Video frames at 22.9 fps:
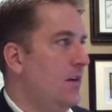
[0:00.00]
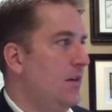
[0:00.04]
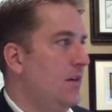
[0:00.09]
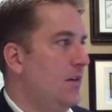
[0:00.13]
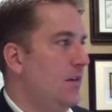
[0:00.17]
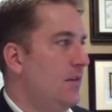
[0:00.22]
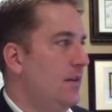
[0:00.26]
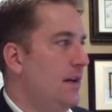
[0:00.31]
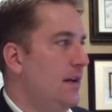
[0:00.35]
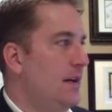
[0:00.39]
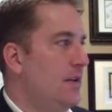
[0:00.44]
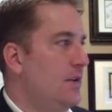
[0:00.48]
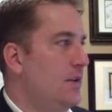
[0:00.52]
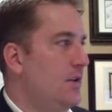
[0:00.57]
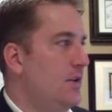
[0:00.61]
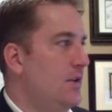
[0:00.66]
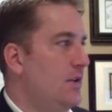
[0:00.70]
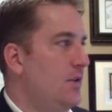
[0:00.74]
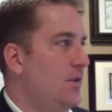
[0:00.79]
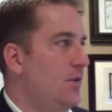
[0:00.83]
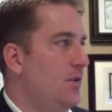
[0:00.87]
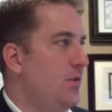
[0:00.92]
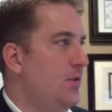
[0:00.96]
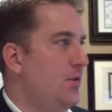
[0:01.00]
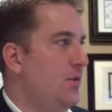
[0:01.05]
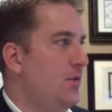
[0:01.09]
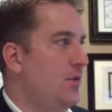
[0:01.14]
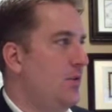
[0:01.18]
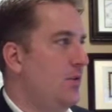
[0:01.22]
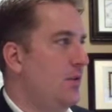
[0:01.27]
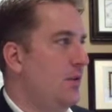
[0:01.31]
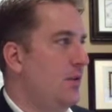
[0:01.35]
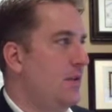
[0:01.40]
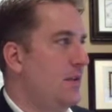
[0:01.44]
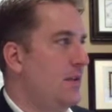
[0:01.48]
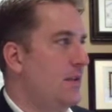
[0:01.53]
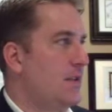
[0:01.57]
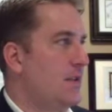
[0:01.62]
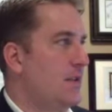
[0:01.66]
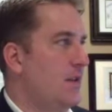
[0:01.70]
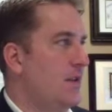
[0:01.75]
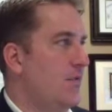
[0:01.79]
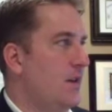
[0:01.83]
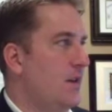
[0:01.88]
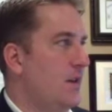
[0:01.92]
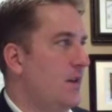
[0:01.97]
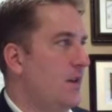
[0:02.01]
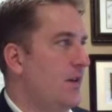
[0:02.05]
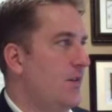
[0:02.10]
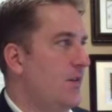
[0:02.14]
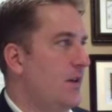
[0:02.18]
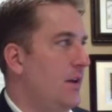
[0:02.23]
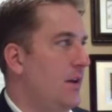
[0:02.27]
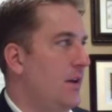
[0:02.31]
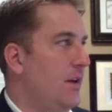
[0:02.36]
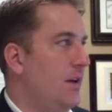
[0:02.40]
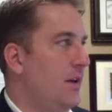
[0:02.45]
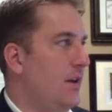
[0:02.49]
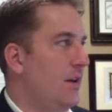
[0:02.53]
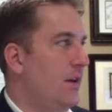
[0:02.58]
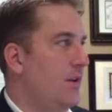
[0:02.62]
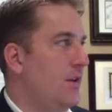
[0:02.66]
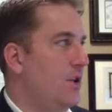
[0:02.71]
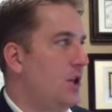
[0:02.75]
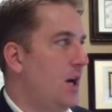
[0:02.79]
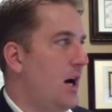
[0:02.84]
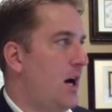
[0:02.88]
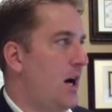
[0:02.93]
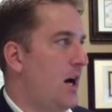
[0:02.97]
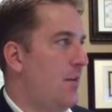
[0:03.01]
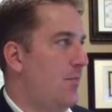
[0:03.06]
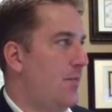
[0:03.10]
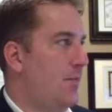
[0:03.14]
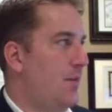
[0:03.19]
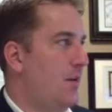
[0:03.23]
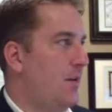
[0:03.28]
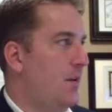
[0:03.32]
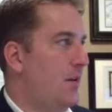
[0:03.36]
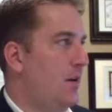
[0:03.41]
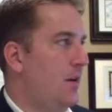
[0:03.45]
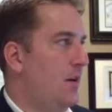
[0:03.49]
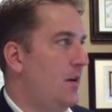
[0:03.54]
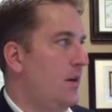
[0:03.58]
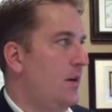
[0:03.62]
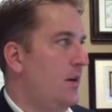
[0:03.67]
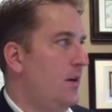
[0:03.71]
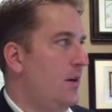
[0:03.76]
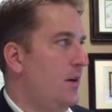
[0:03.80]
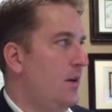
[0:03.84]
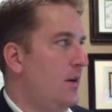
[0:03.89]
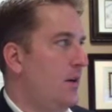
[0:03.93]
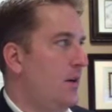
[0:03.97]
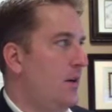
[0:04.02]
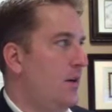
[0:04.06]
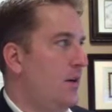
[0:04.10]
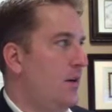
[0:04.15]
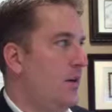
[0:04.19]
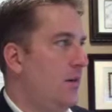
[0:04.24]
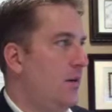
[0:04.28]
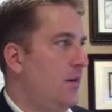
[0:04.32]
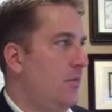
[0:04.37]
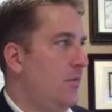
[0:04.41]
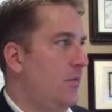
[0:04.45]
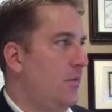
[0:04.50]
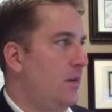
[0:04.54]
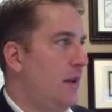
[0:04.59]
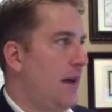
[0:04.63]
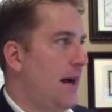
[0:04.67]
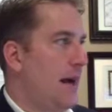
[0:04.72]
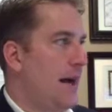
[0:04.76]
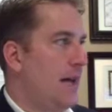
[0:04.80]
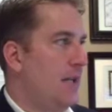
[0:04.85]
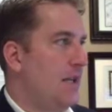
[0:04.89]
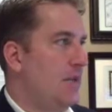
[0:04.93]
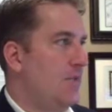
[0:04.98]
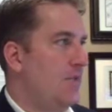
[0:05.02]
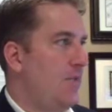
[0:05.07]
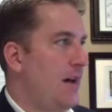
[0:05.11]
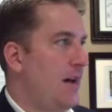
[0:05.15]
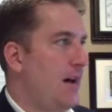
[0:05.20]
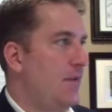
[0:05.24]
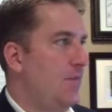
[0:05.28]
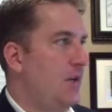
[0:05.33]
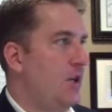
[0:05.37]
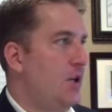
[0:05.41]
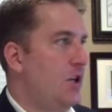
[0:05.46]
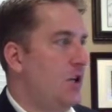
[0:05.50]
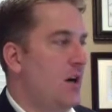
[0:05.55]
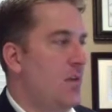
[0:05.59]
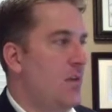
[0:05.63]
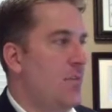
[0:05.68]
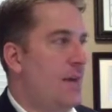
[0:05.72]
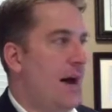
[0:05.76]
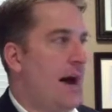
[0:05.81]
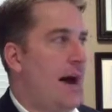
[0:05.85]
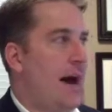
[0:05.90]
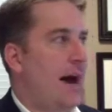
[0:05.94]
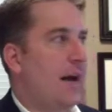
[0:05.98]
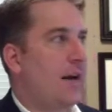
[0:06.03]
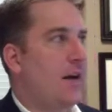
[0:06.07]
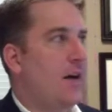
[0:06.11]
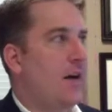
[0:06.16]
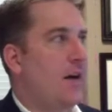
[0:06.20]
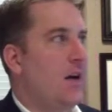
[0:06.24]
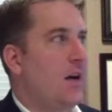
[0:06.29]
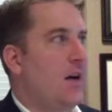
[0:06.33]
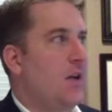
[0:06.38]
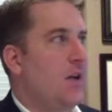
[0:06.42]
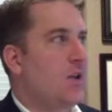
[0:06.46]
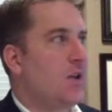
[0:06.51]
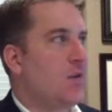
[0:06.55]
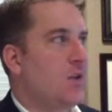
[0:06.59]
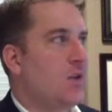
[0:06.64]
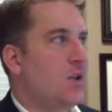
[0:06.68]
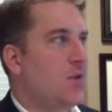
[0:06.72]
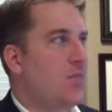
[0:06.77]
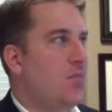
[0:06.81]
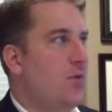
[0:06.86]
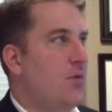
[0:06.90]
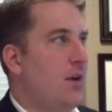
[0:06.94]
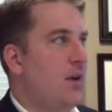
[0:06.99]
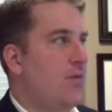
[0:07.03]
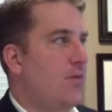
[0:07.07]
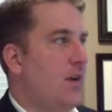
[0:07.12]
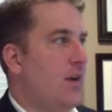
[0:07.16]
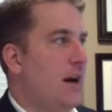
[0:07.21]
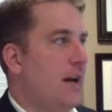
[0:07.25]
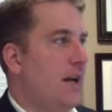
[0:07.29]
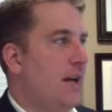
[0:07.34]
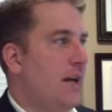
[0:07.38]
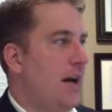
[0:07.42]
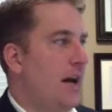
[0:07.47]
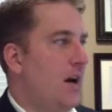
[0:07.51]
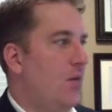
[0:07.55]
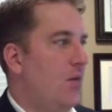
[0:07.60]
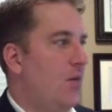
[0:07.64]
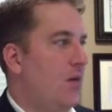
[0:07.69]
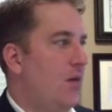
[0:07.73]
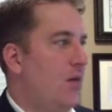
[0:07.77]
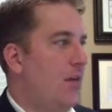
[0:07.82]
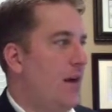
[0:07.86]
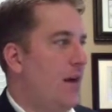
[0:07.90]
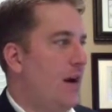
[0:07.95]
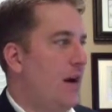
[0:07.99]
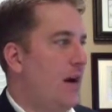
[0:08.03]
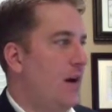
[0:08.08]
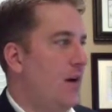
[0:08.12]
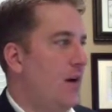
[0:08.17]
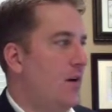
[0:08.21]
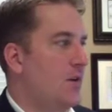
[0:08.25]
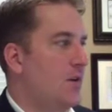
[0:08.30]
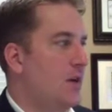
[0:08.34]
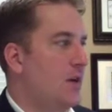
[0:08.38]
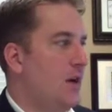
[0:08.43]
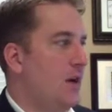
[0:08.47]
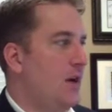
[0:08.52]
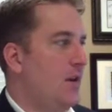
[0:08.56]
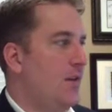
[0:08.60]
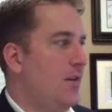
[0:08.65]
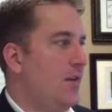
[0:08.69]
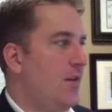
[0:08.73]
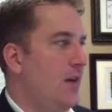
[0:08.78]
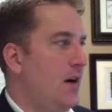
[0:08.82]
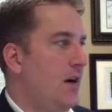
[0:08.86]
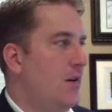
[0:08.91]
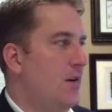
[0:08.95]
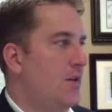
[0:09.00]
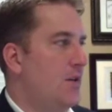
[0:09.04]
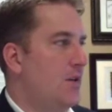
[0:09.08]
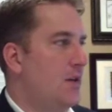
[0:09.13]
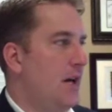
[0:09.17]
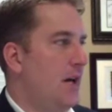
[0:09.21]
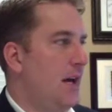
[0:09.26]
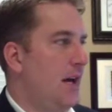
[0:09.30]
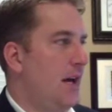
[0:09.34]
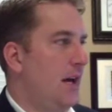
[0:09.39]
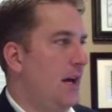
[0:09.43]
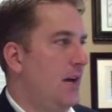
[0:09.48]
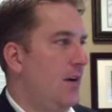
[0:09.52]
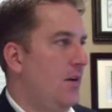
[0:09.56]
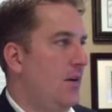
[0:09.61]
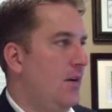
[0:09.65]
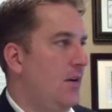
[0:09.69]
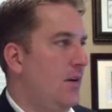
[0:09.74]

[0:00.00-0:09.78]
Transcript: let's see if we can go here, shop, plans, family share pack. So Sprint right now with theirs, they're saying